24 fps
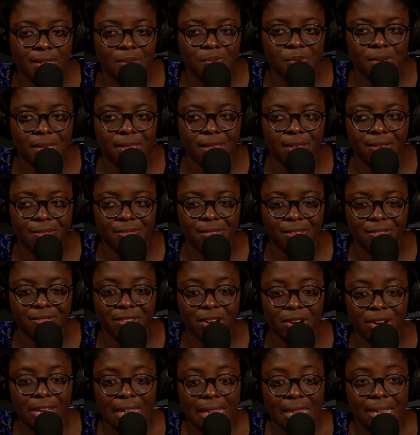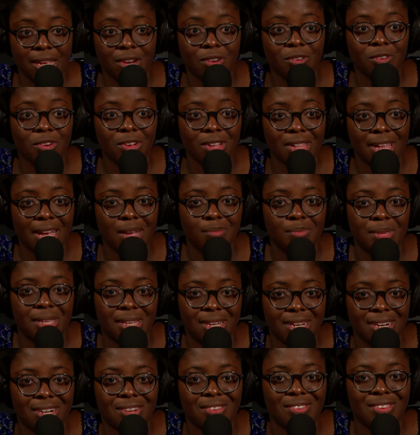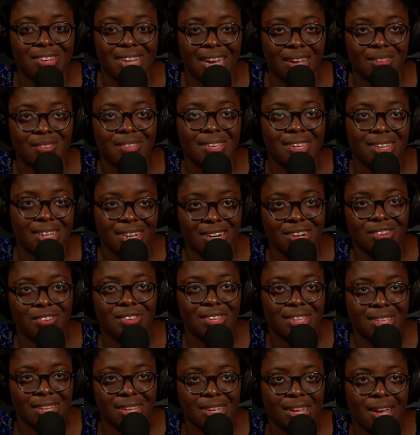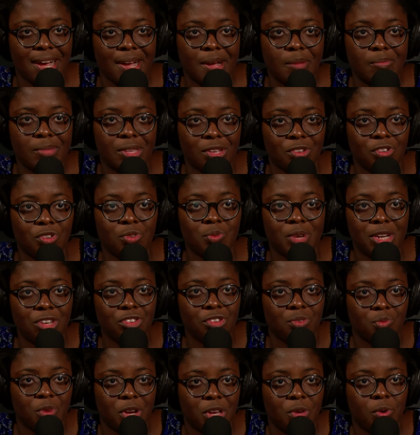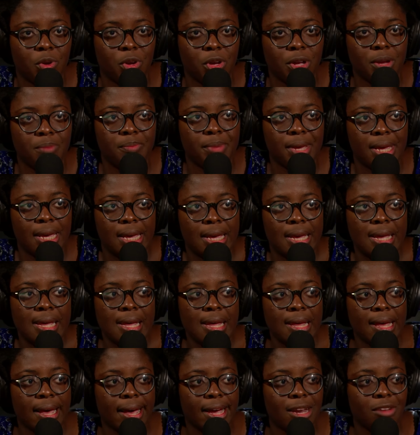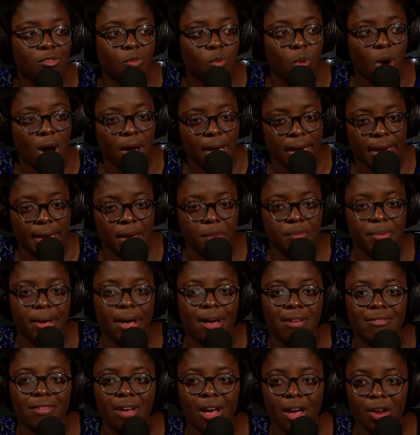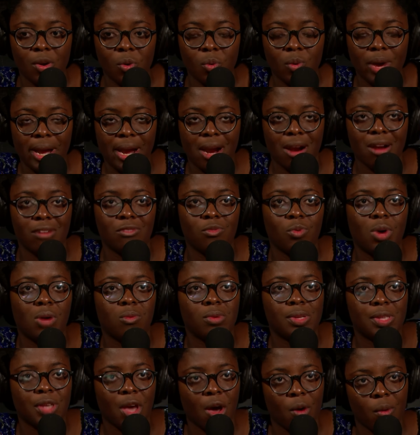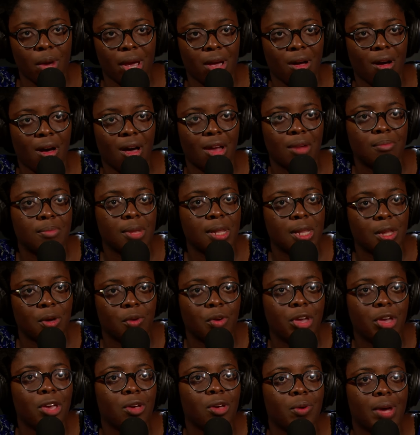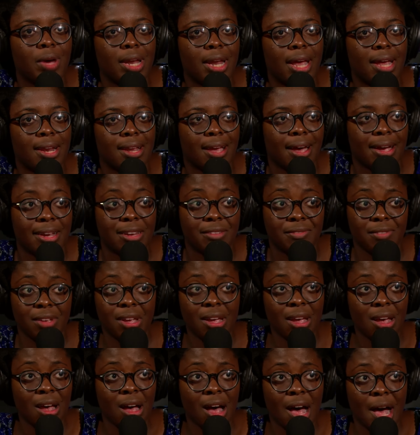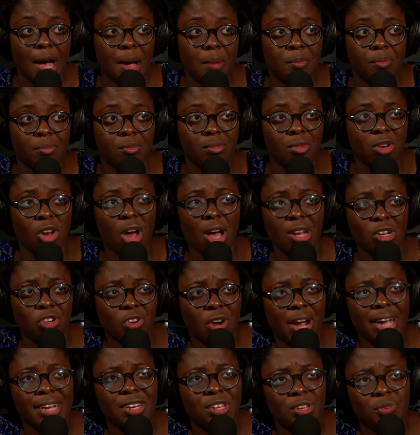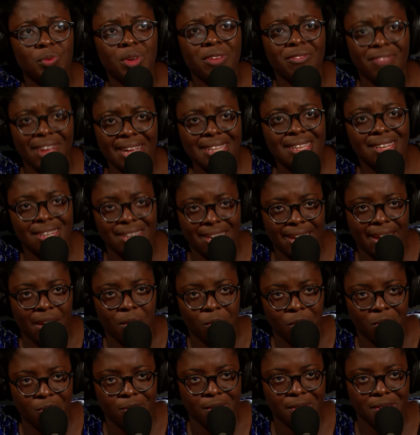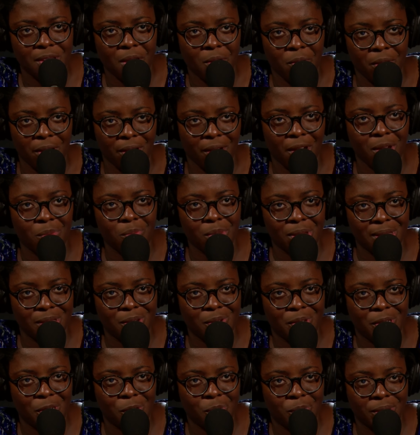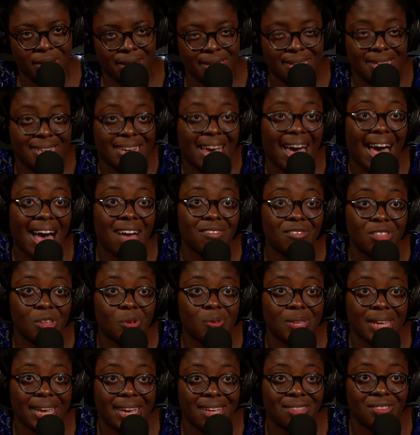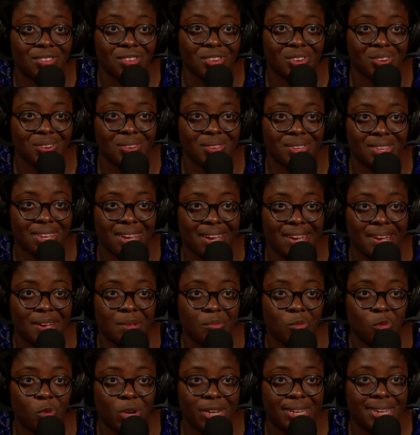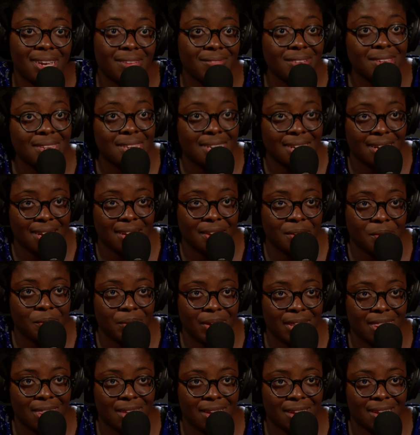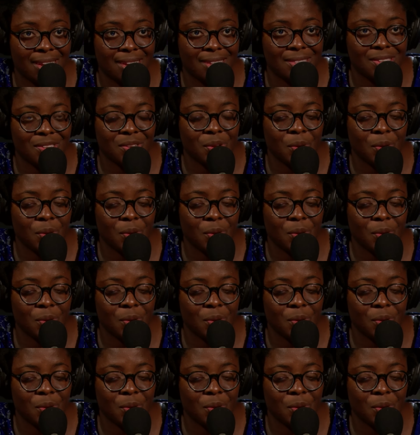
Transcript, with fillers: this was the the very literal upstairs downstairs um, situation where you could be kind of walking above, unaware of what was going on below you, and, and kind of um, not trying to investigate what was going on below you because to have those answers um, would devastate you, I think. And